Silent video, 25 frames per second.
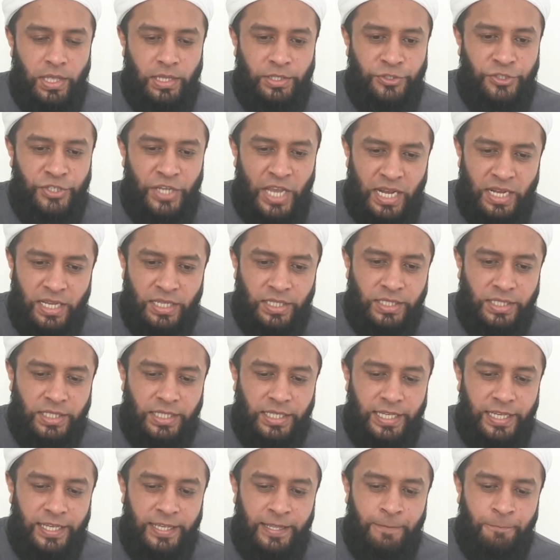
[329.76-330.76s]

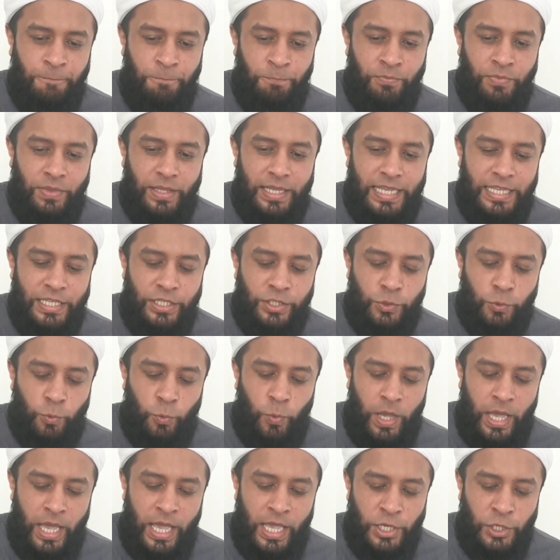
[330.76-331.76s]
Jealousy is
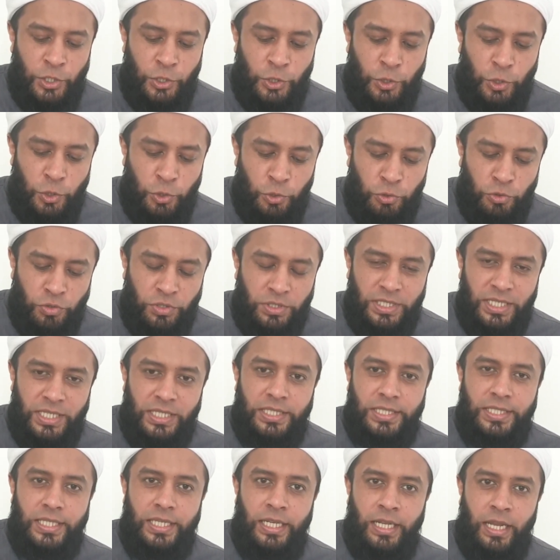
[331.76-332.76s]
where you
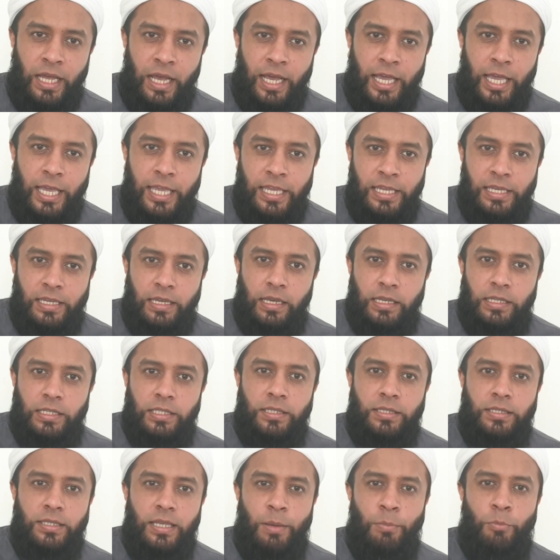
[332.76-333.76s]
dislike
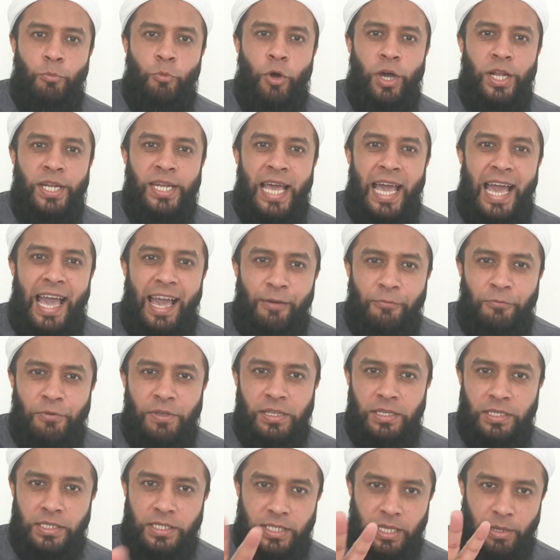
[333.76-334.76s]
someone
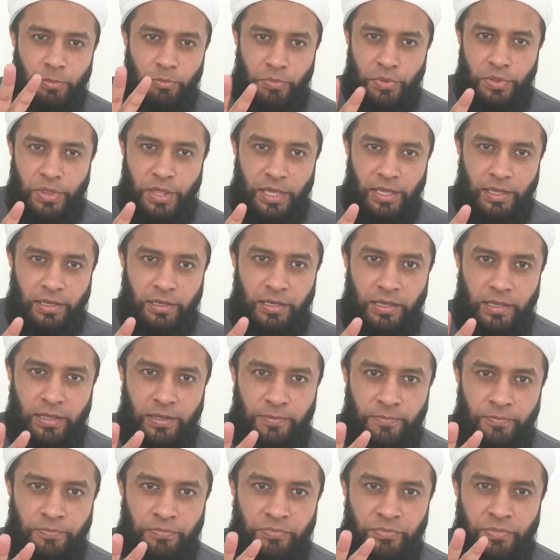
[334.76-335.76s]
having something.
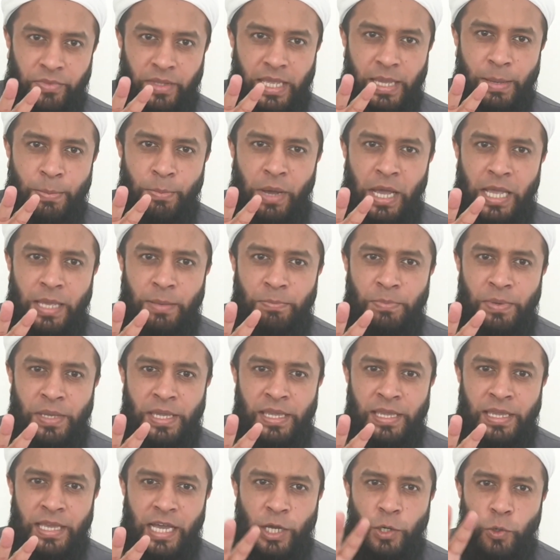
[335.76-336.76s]
It might
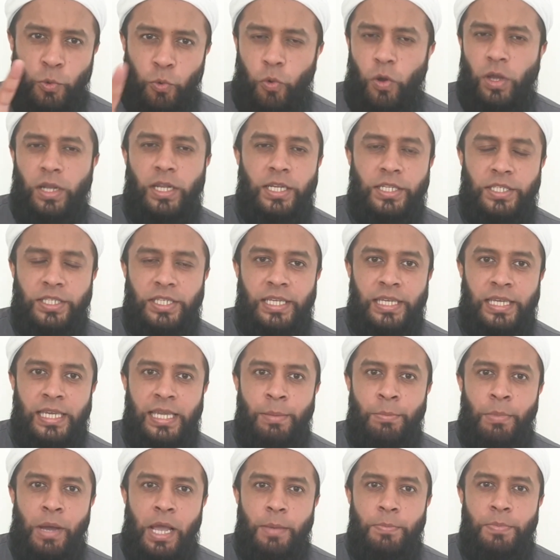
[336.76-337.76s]
be a quality,
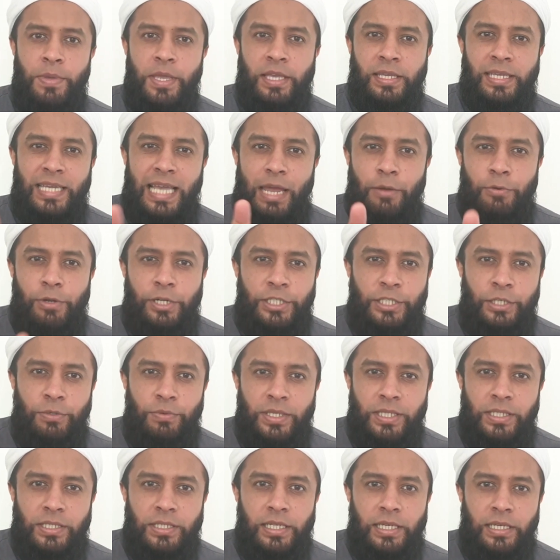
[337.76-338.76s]
it might be a
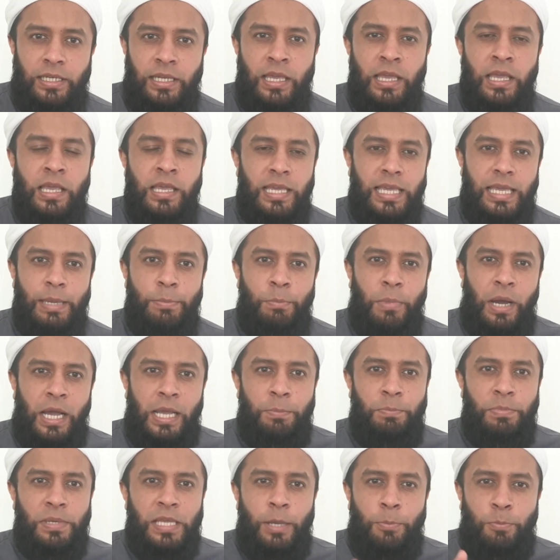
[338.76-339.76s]
characteristic, it
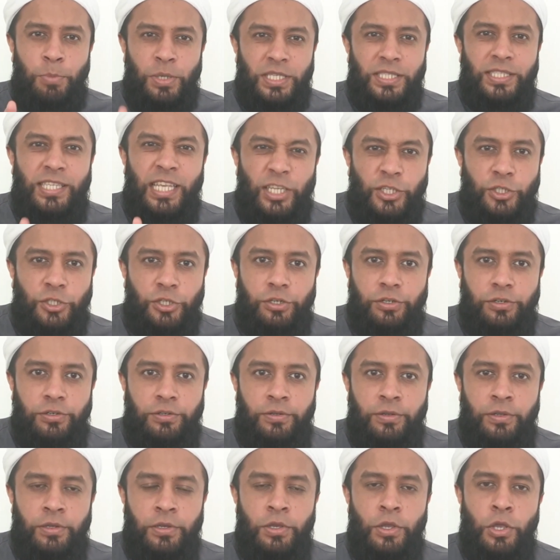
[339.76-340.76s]
might be a
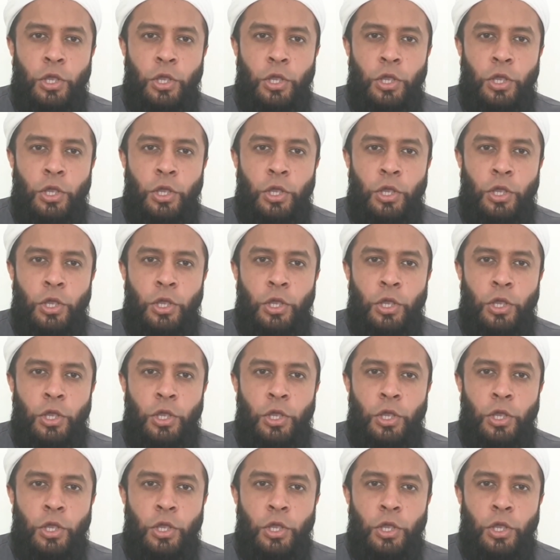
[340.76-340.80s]
possession.